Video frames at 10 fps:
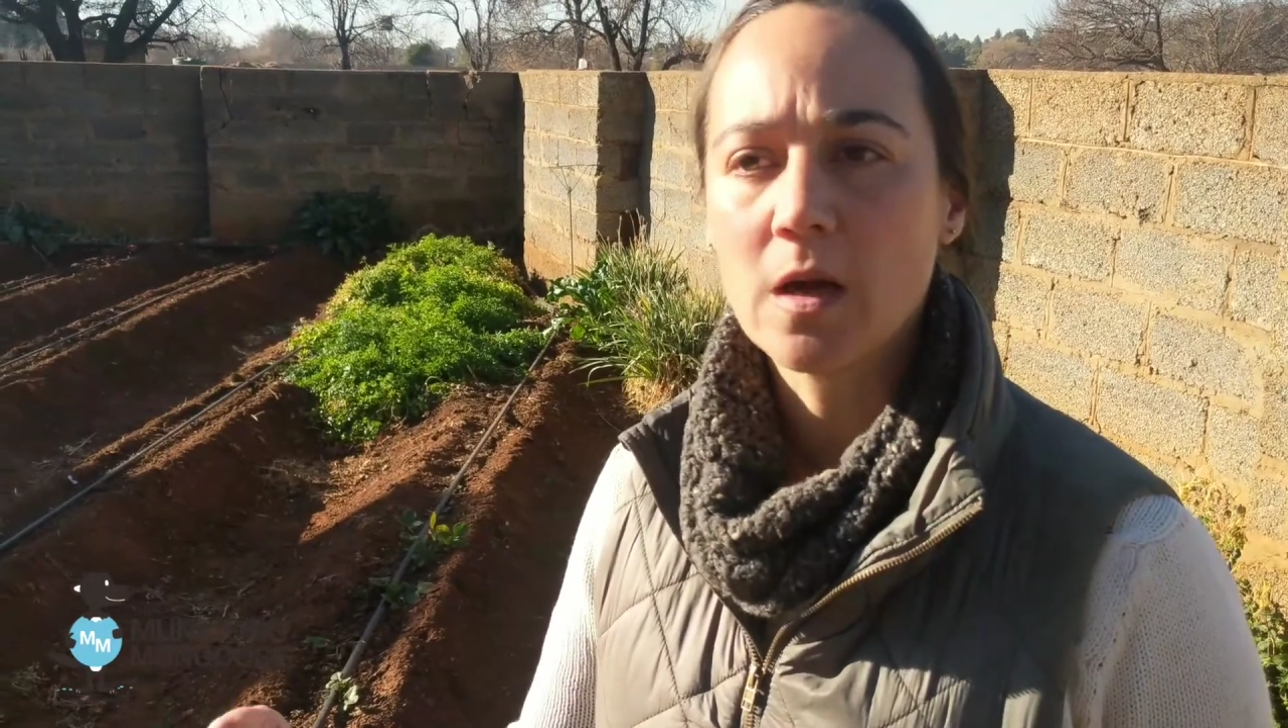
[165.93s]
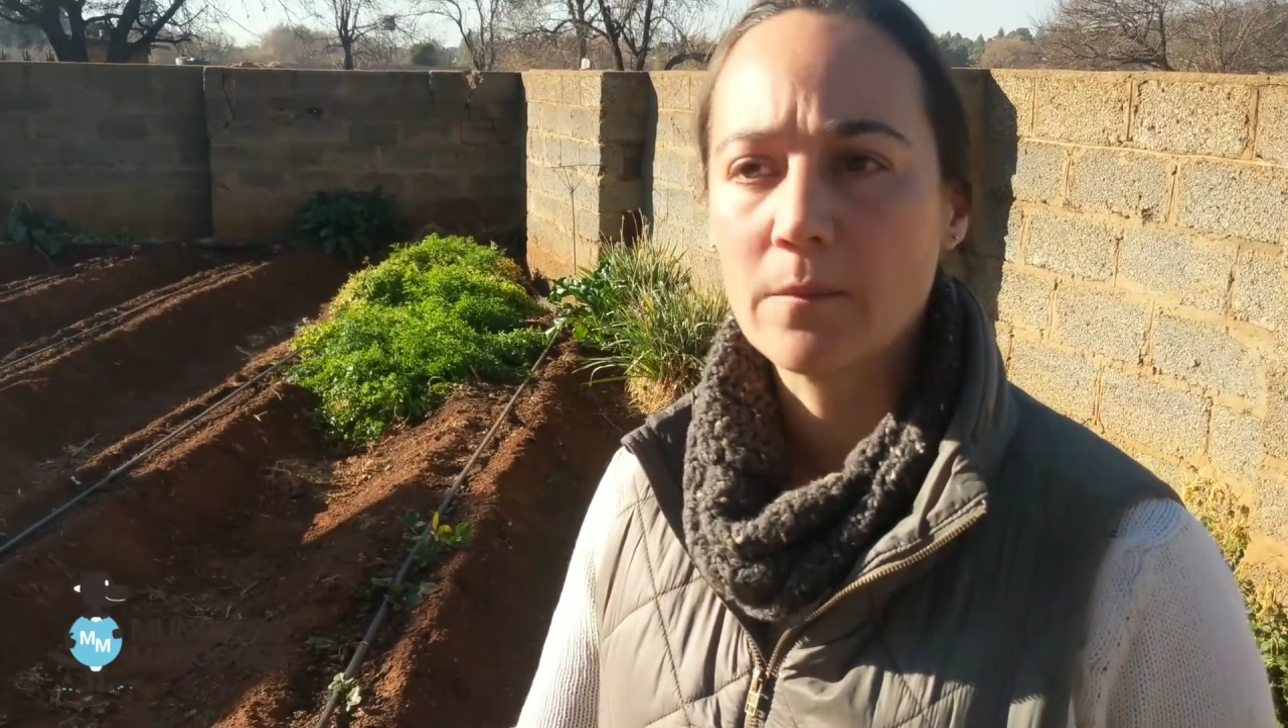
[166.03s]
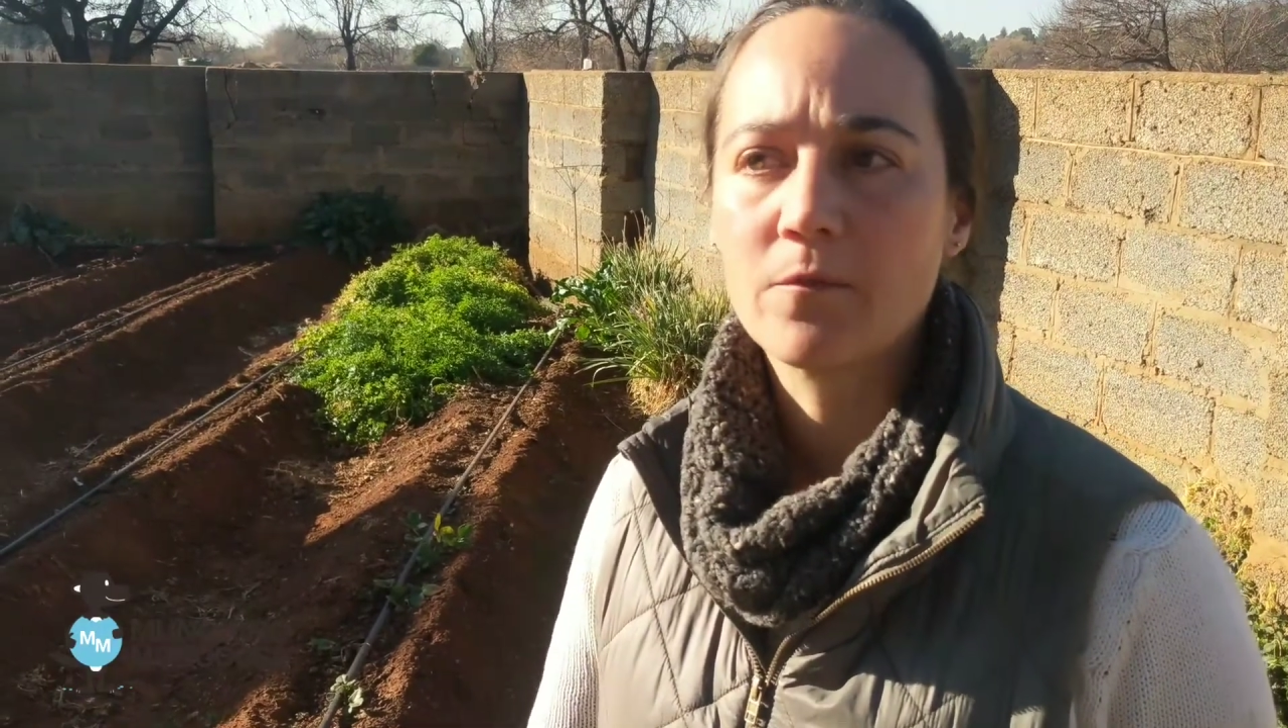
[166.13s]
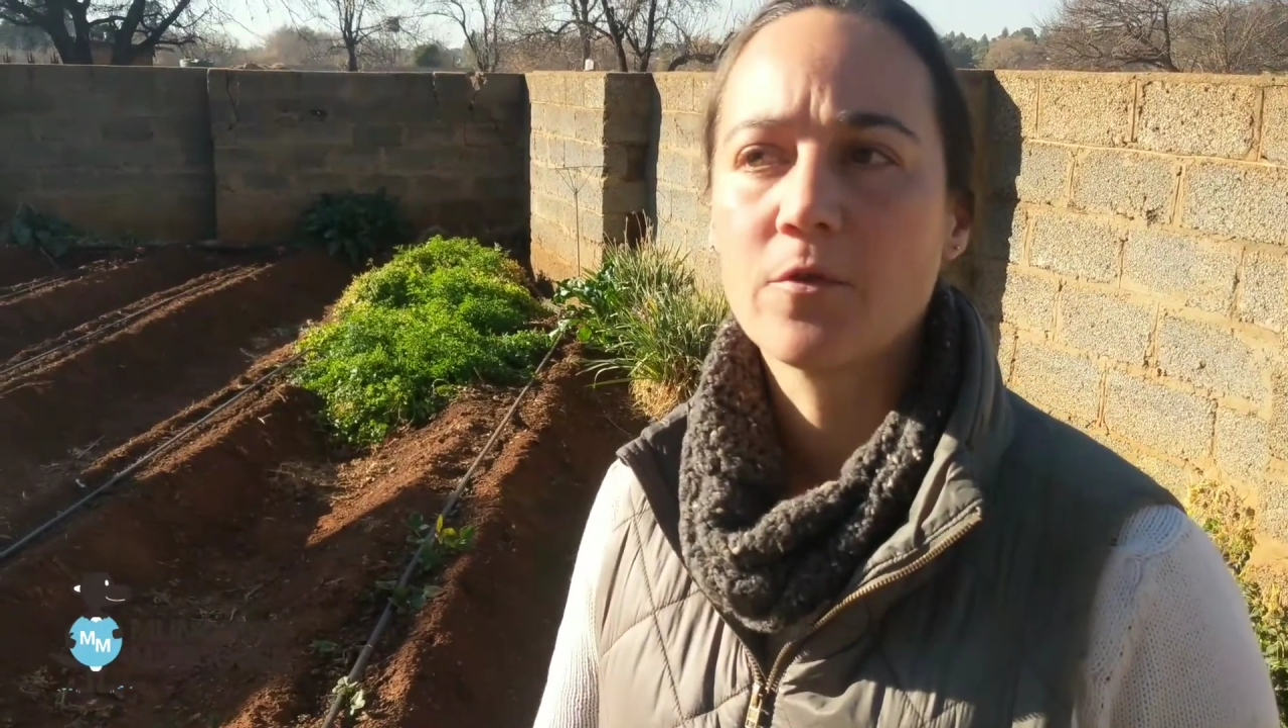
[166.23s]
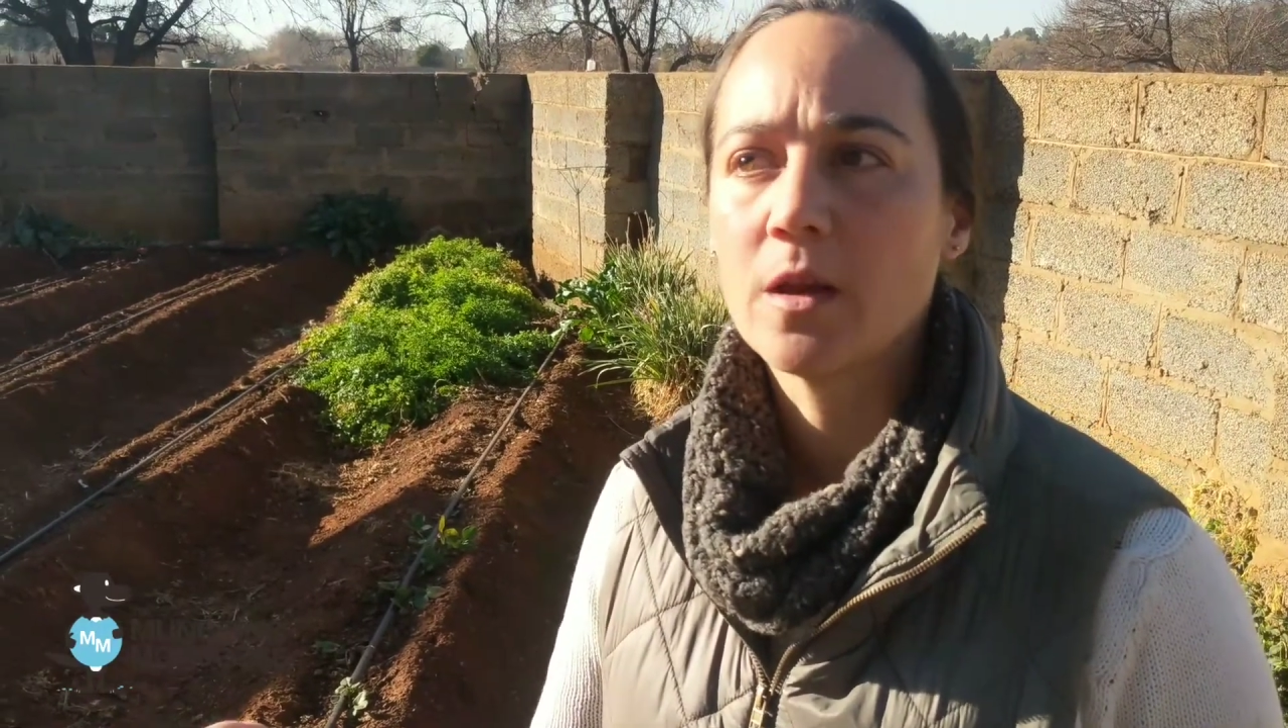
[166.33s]

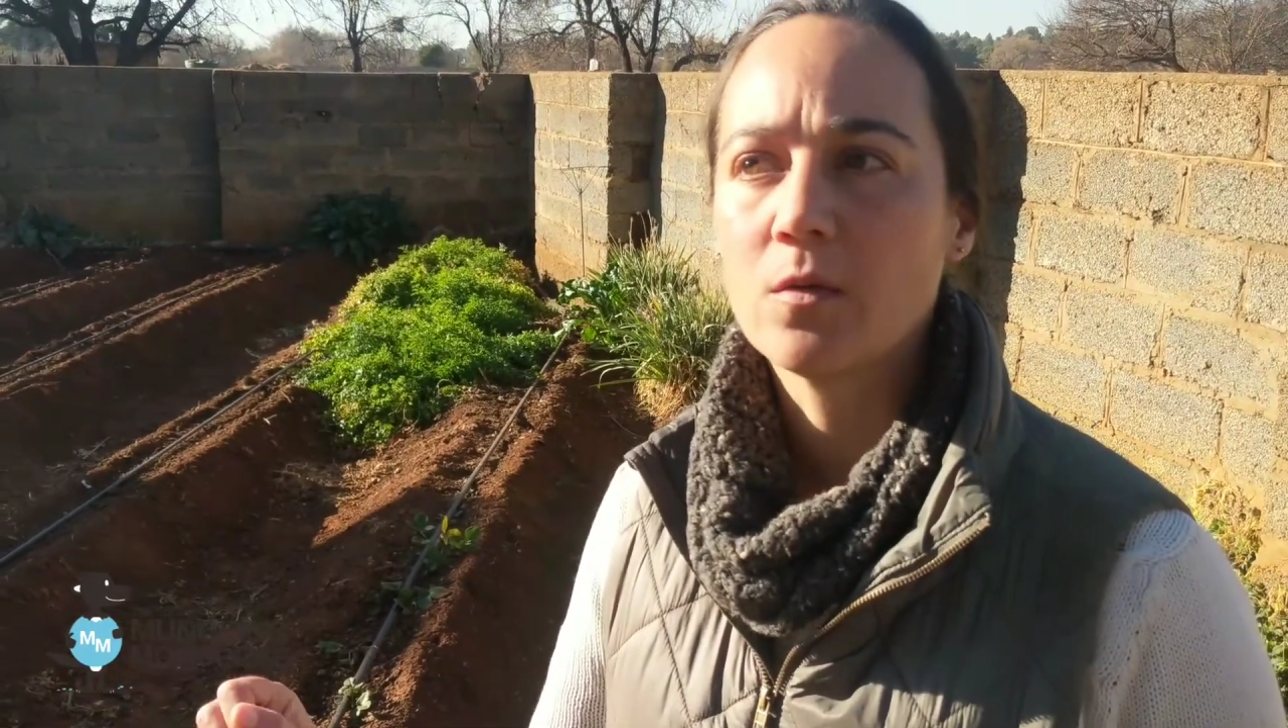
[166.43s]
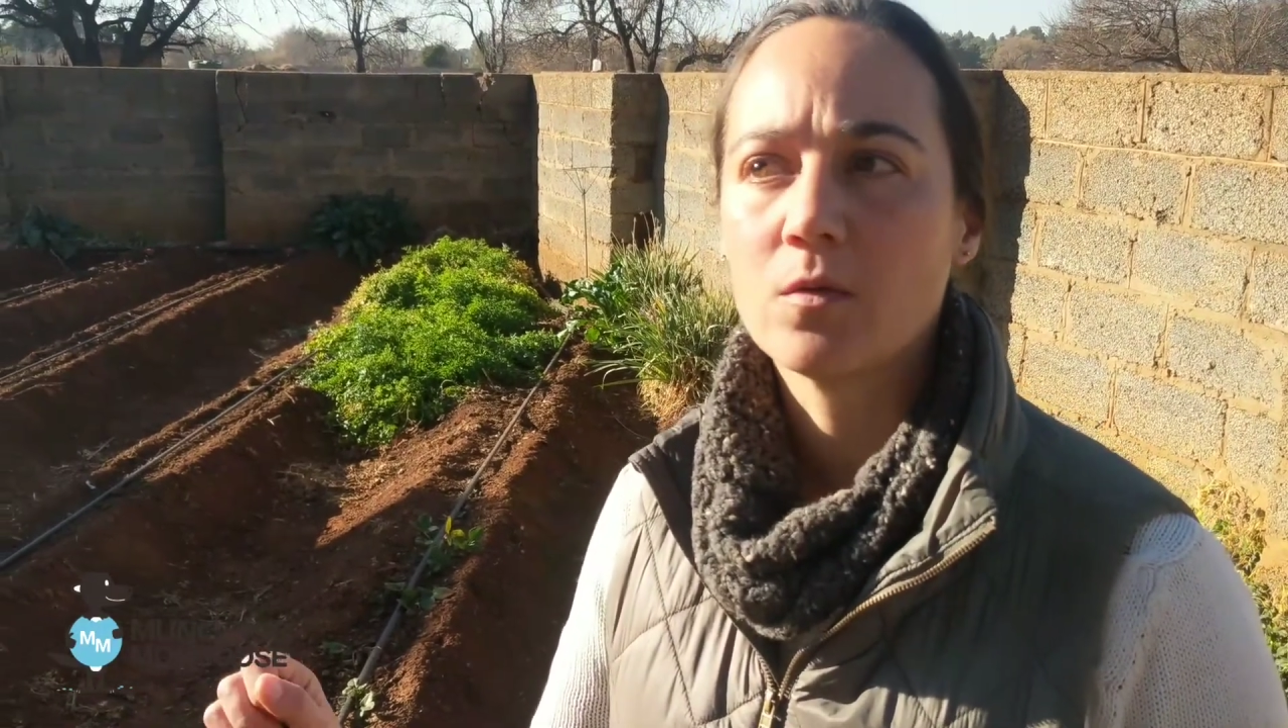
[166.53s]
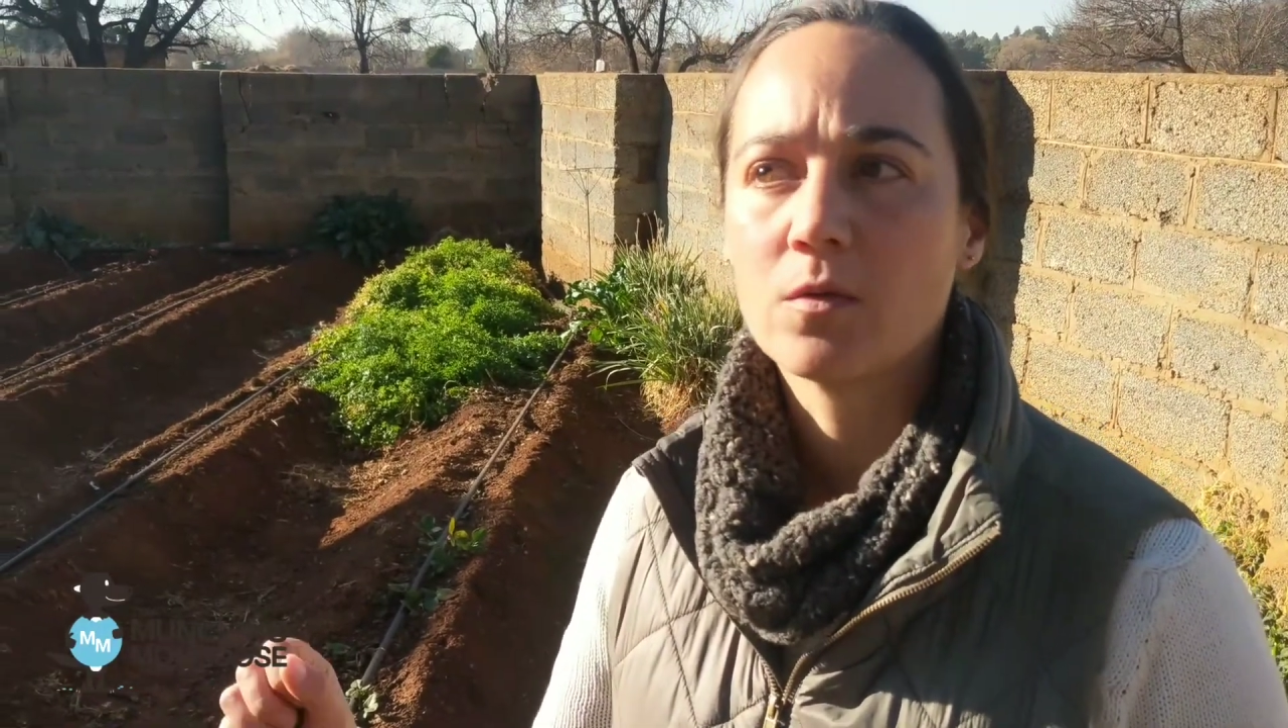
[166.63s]
comfrey